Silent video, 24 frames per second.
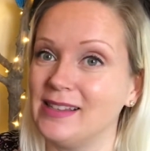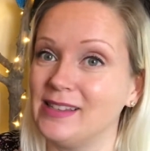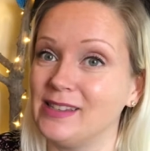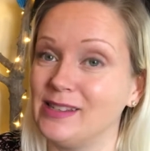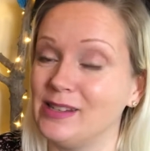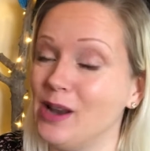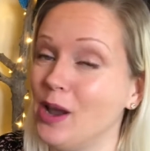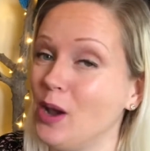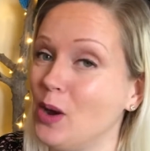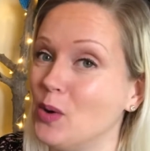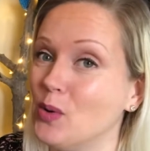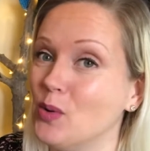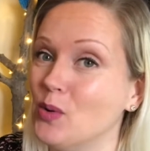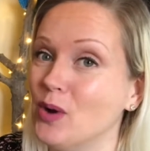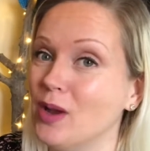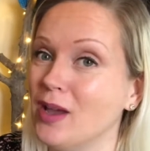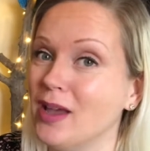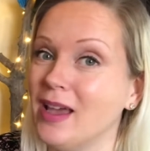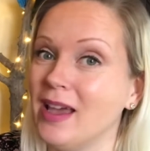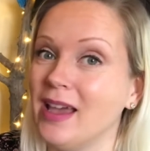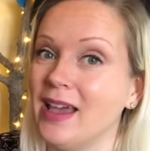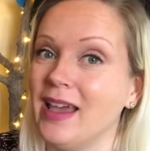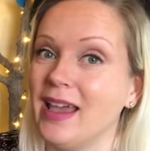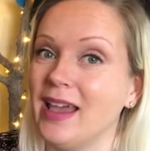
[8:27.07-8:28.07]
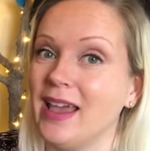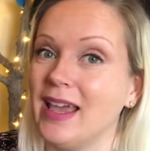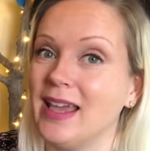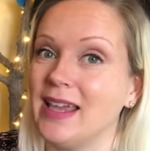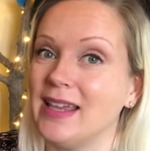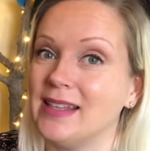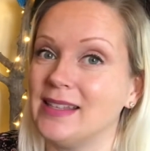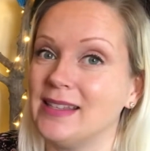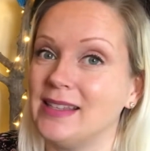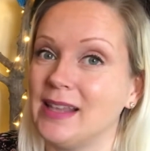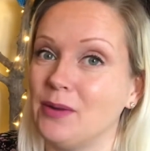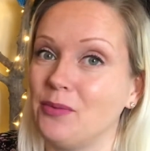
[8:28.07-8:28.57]
snow
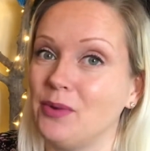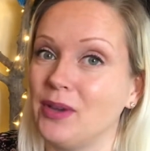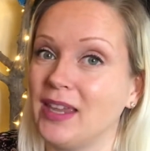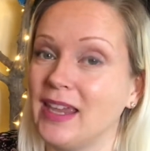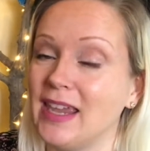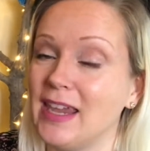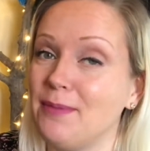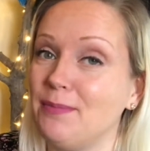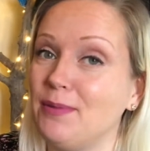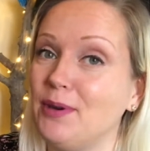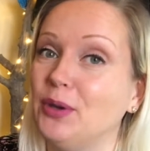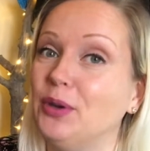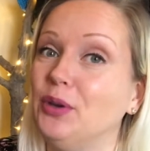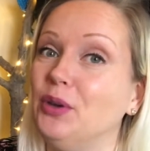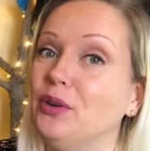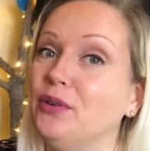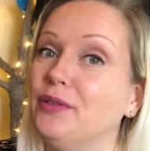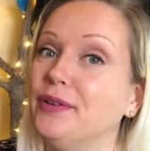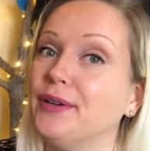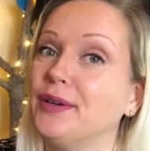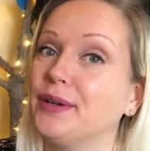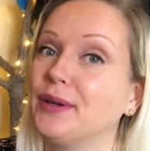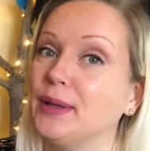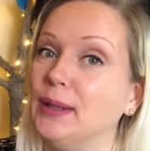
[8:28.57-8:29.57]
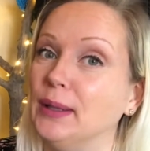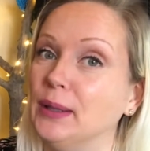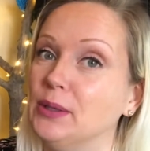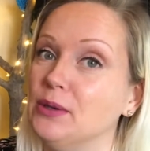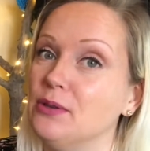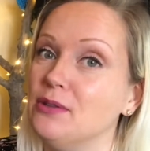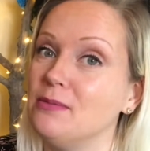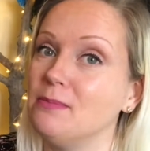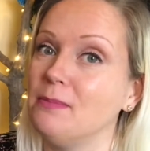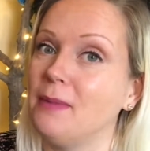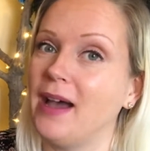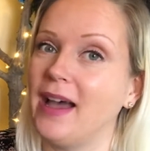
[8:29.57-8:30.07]
is that we keep the hoover
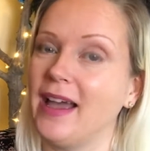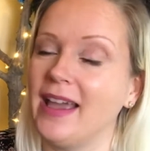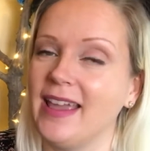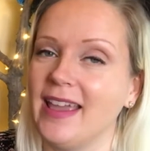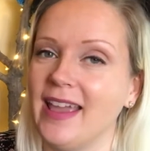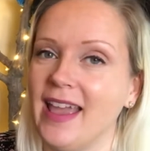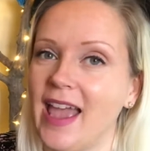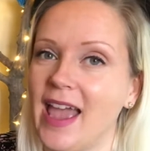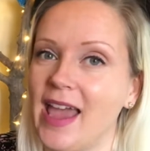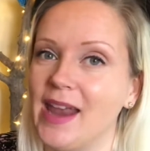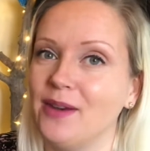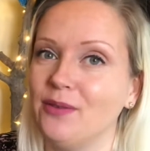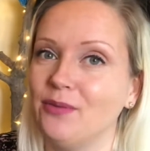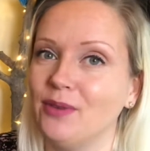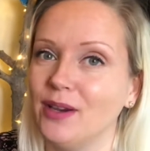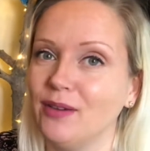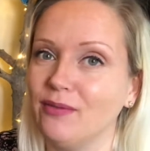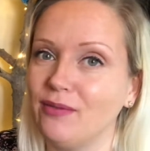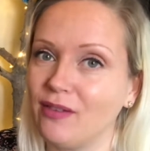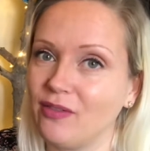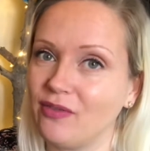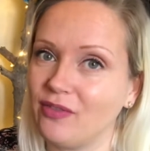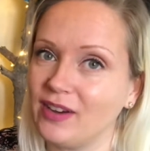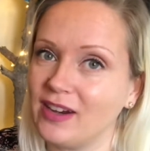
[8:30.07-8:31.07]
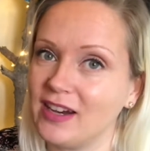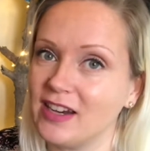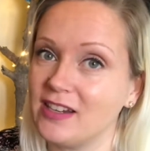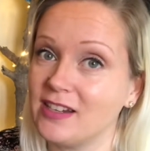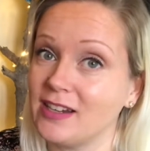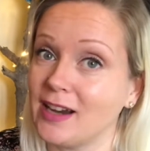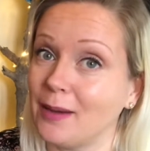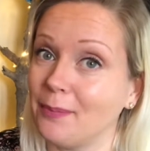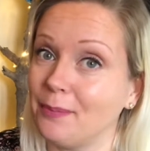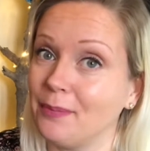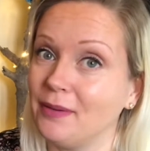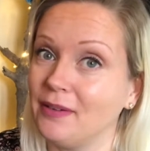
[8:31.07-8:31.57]
close by, and when we finish
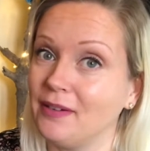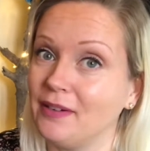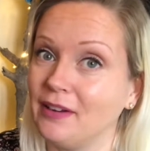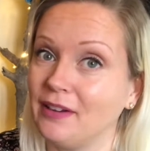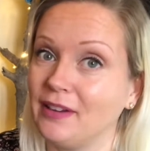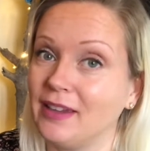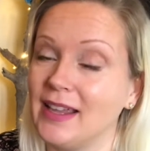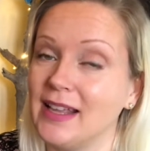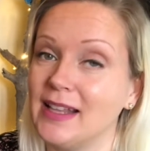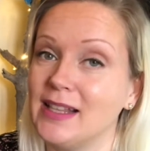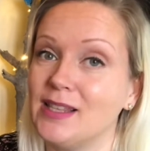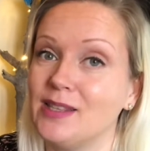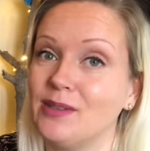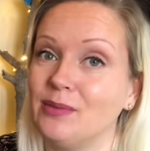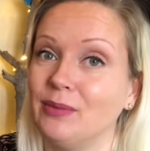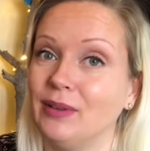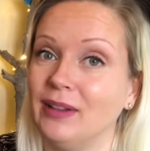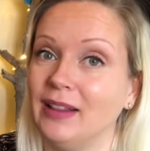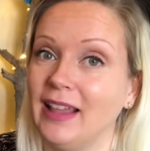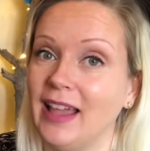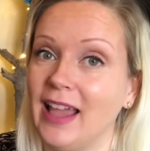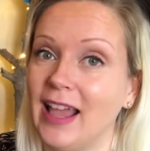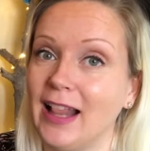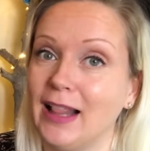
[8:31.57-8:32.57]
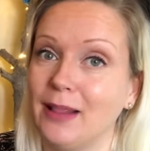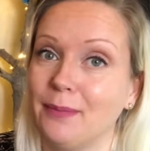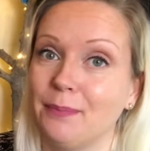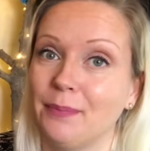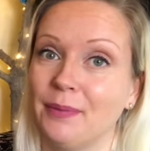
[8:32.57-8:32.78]
up, the kids will help